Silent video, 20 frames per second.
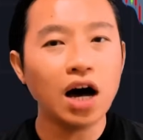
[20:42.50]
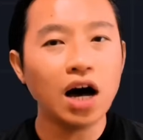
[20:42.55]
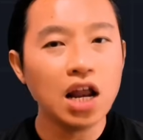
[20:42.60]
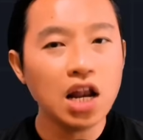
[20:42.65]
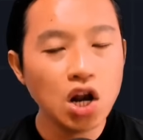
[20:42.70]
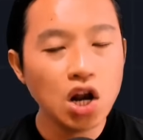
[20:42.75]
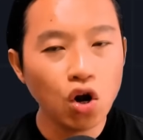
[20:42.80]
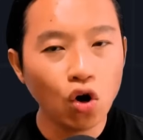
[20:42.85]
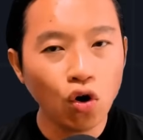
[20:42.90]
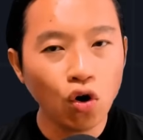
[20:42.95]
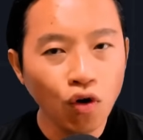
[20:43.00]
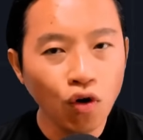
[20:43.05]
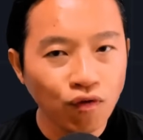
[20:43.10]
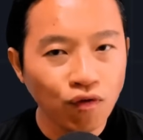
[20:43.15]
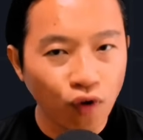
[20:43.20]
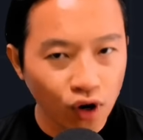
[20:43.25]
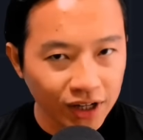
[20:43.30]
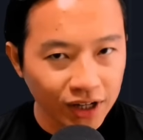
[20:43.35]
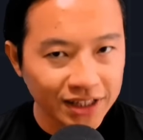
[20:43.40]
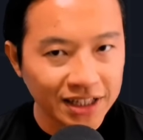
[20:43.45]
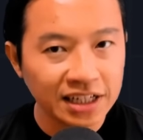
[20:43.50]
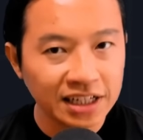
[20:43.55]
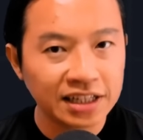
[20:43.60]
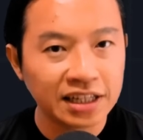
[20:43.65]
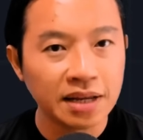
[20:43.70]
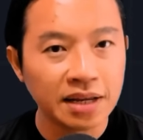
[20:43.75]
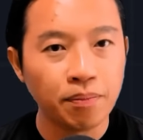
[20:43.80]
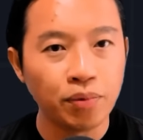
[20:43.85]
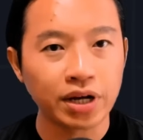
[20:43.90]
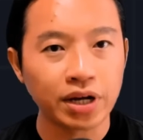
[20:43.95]
For a low
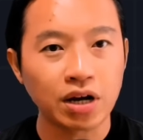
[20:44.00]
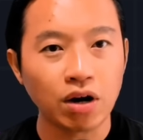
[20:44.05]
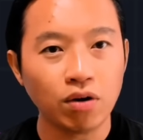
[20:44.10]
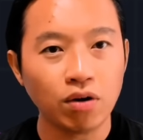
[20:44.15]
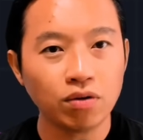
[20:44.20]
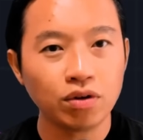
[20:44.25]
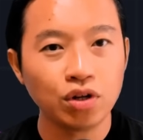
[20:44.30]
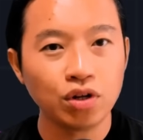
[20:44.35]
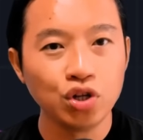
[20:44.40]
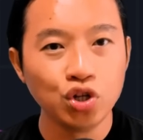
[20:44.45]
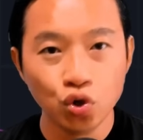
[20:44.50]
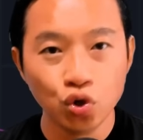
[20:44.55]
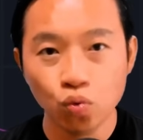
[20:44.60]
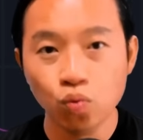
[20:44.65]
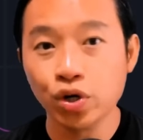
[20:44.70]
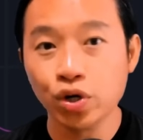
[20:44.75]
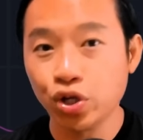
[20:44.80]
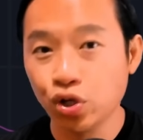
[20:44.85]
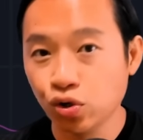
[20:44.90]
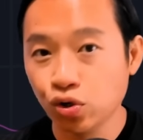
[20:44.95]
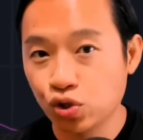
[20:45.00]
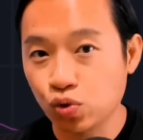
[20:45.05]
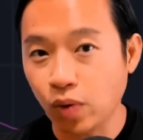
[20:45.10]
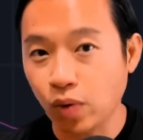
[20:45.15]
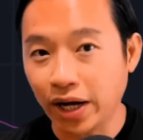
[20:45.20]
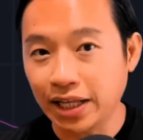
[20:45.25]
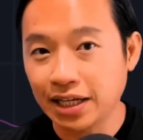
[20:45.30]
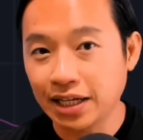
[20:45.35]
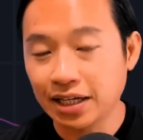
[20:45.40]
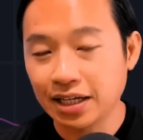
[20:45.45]
volatility breakout, you would
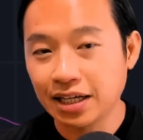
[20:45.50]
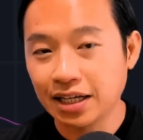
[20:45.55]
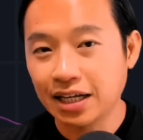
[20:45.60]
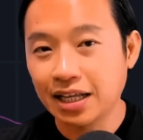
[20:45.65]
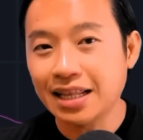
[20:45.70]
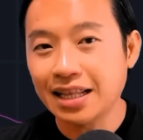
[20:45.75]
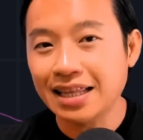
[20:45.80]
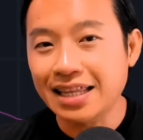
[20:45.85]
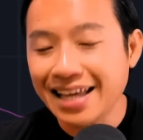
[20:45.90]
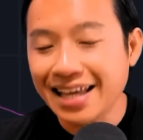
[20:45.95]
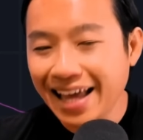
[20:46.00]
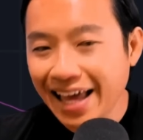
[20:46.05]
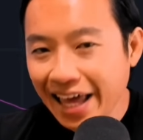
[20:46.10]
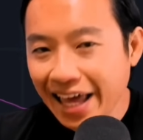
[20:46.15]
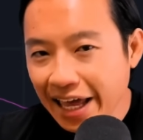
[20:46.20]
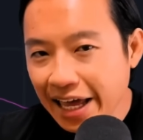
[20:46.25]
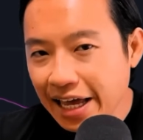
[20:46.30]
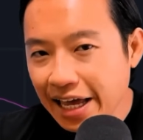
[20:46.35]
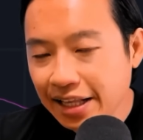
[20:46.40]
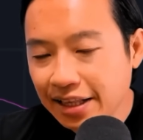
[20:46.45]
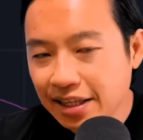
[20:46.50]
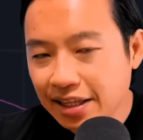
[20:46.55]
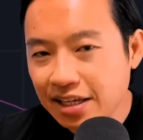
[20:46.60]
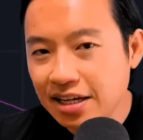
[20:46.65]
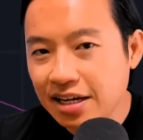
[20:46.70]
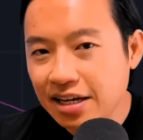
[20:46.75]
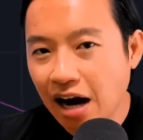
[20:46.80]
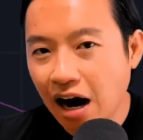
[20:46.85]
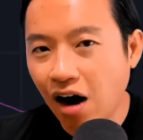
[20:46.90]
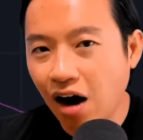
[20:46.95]
use what? The
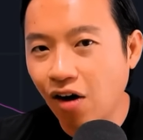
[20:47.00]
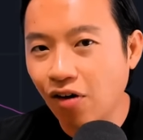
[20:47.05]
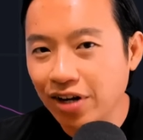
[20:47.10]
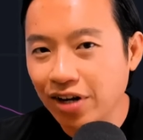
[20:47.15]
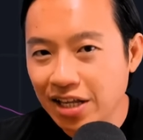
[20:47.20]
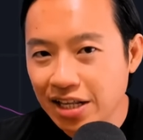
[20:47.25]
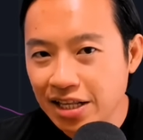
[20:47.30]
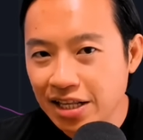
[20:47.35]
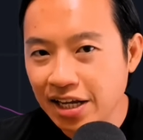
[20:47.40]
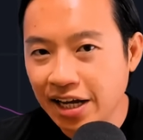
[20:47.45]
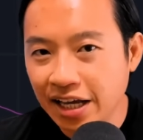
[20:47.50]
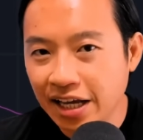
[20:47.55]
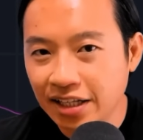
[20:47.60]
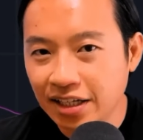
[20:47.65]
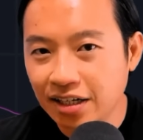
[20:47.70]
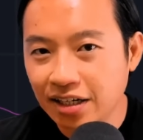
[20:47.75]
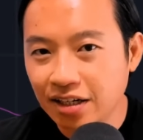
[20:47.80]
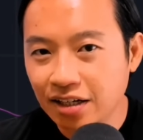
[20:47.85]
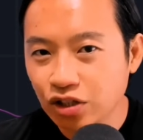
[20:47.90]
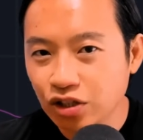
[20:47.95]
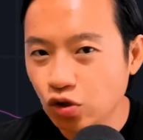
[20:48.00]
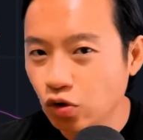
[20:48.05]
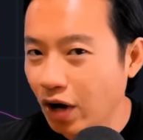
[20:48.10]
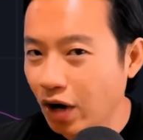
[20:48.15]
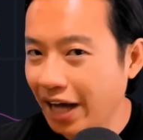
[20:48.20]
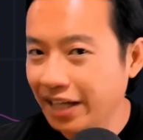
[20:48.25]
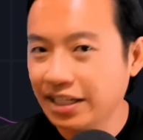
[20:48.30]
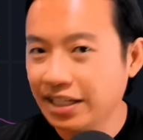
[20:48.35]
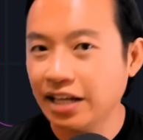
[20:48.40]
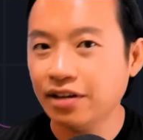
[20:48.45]
ATR indicator
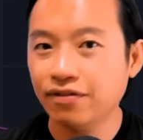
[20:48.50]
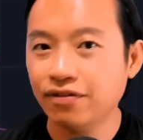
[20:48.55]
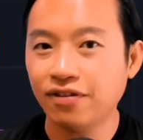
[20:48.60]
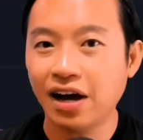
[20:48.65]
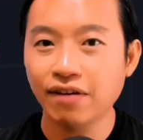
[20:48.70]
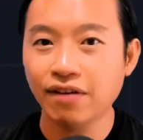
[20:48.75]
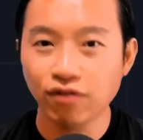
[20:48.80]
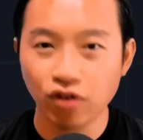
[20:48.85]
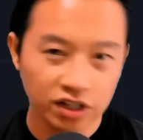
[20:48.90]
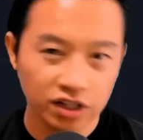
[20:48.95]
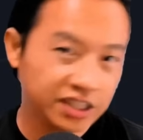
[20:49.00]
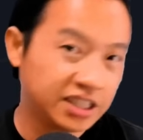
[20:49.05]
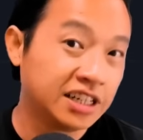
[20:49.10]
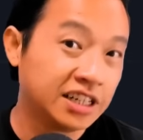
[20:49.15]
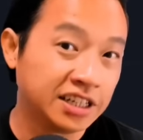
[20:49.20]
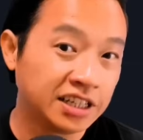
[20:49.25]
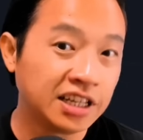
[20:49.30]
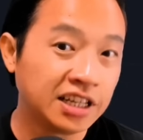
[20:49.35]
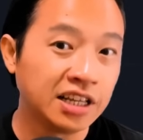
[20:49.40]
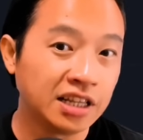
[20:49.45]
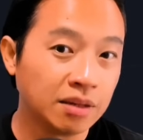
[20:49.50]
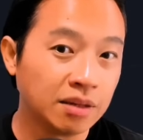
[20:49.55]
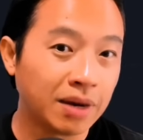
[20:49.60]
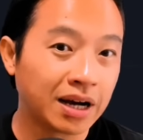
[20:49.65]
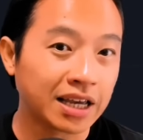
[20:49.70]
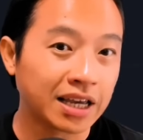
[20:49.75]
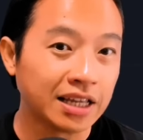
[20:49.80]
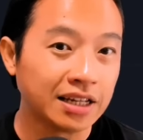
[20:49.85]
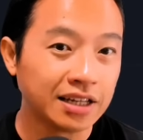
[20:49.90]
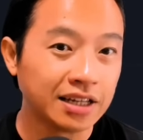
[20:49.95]
to identify volatility in
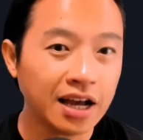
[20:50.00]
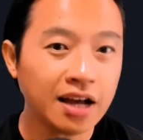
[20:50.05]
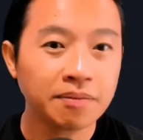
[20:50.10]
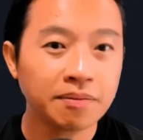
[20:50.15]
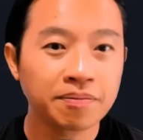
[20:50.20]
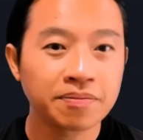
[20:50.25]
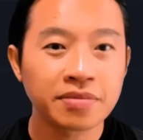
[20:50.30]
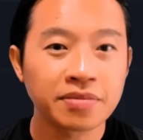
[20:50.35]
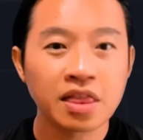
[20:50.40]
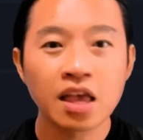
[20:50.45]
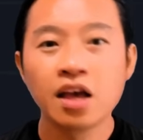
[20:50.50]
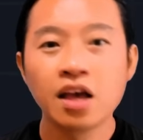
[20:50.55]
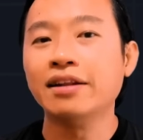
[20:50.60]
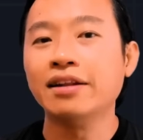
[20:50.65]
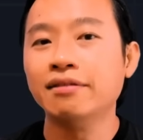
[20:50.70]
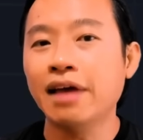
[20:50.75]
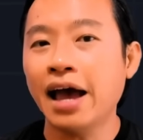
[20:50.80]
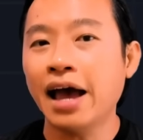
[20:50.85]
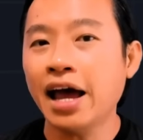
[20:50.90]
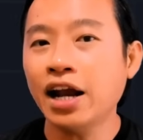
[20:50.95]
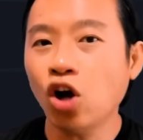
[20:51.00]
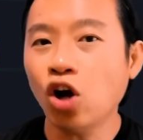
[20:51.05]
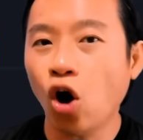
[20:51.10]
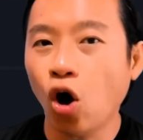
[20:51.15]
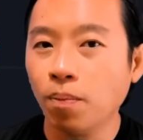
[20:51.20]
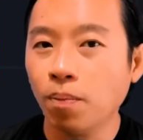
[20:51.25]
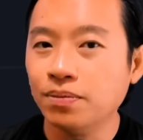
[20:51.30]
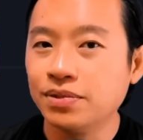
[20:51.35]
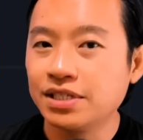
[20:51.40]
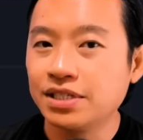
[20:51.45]
the market. Yeah. You can
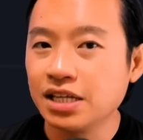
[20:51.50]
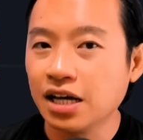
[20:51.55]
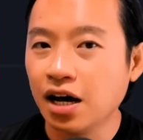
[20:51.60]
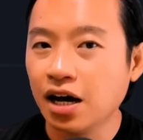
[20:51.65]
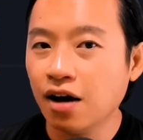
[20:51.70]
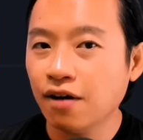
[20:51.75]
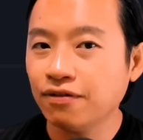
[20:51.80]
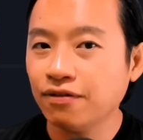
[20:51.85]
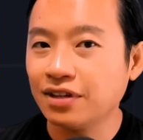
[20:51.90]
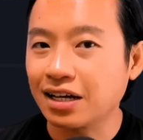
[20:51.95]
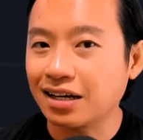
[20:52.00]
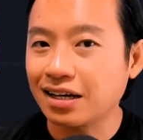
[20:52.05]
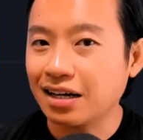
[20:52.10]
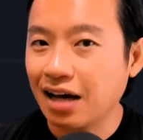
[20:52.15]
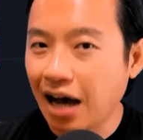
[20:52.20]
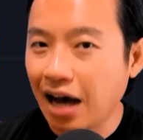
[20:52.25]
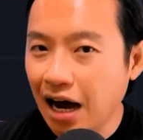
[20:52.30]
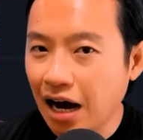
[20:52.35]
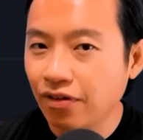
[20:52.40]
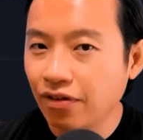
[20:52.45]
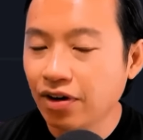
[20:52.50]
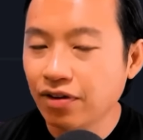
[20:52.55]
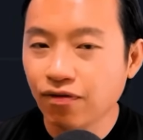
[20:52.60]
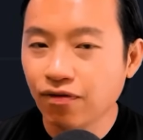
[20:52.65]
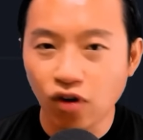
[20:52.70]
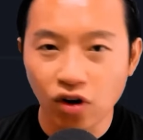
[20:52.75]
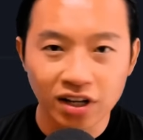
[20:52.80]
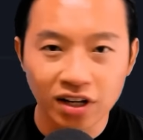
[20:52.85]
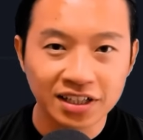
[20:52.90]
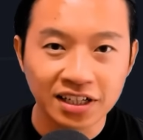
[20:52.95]
then observe the
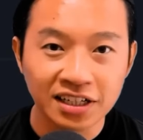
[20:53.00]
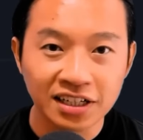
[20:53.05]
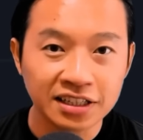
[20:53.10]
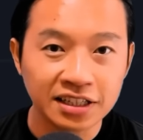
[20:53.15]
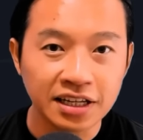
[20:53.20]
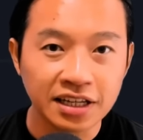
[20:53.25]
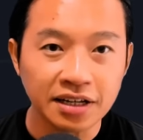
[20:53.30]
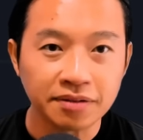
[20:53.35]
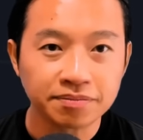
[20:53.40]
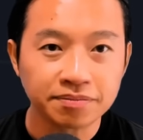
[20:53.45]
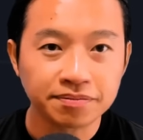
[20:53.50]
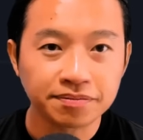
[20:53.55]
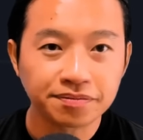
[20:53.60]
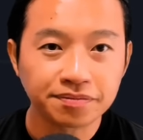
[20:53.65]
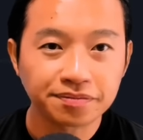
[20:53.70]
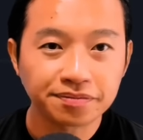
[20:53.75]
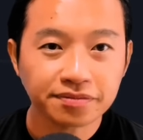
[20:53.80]
current volatility